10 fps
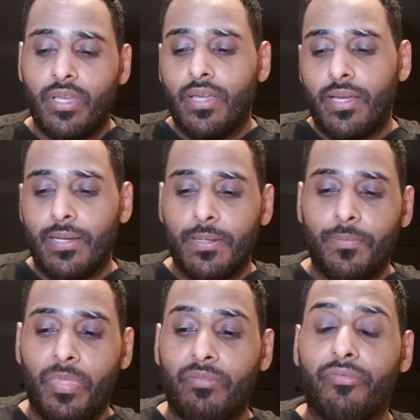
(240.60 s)

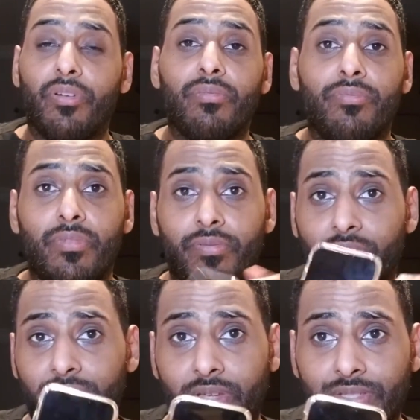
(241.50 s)
The
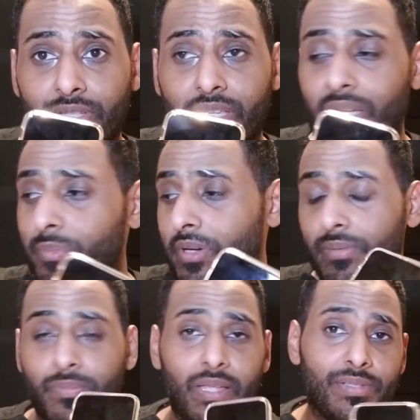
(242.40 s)
front-facing camera,
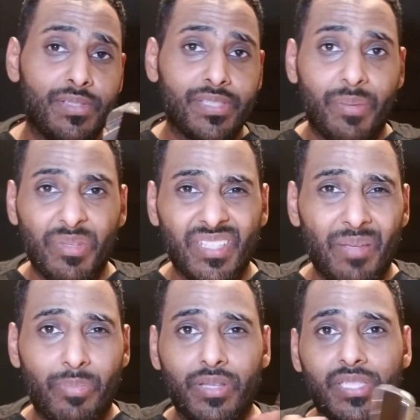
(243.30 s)
it's the same as the
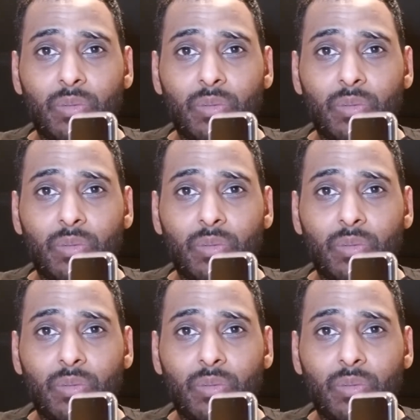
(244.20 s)
8 Plus.